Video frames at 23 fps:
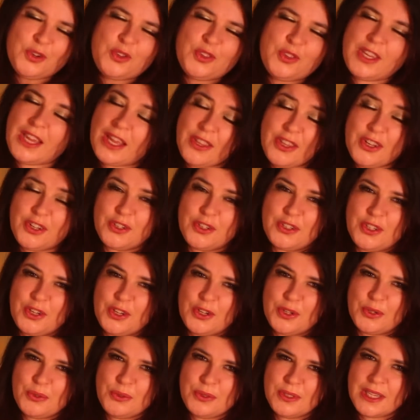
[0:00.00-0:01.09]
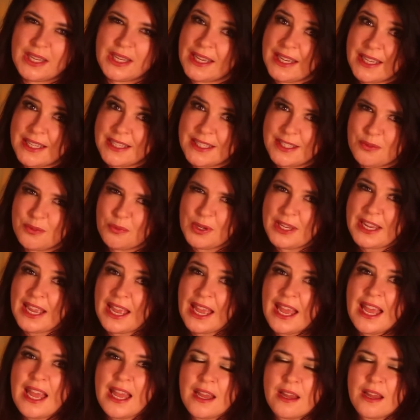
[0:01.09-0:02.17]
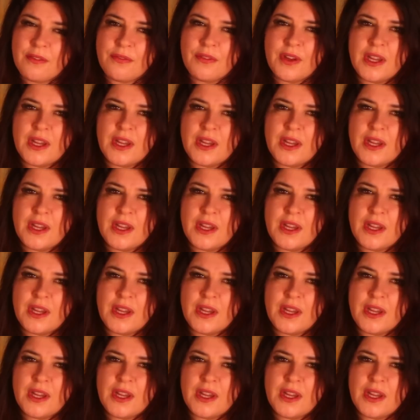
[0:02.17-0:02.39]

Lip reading: The other good news is we have